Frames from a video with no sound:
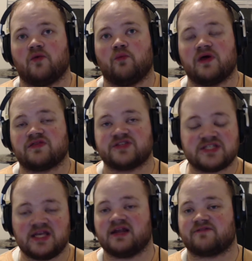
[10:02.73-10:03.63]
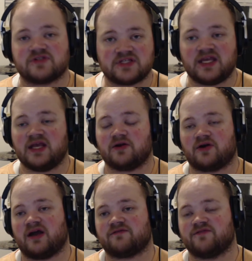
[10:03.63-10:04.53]
with scene after scene
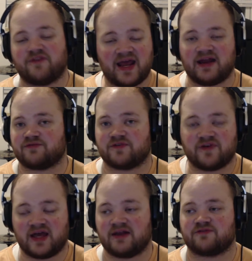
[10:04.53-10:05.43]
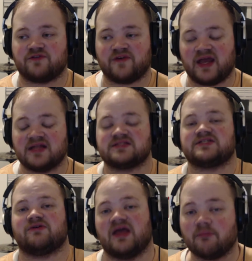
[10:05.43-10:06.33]
or fight after fight after fight and
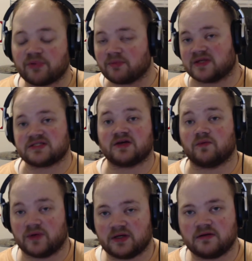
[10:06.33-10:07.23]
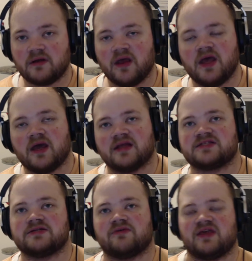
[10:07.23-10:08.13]
still implement it well and
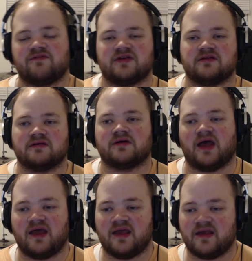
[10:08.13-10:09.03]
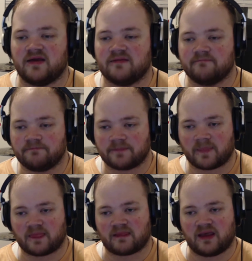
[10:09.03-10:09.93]
still give it a
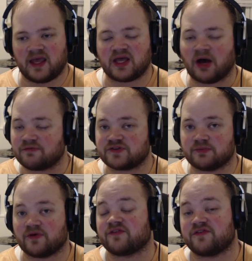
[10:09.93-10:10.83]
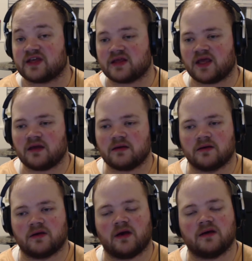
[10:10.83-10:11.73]
comfortable feeling.
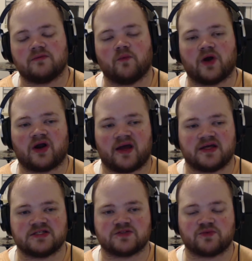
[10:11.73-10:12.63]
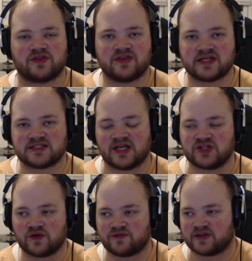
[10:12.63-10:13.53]
Whereas with this, I
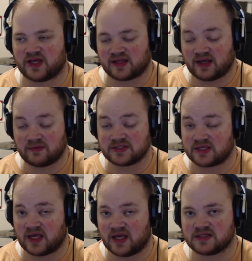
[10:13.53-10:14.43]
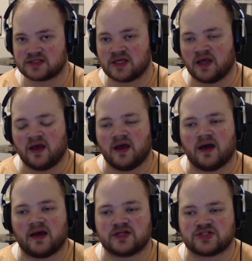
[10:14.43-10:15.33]
don't feel like that was the case.
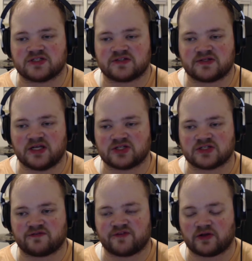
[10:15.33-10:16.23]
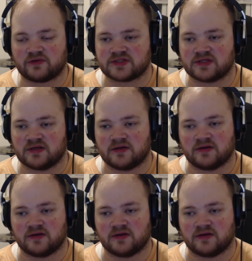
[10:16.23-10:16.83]
It just felt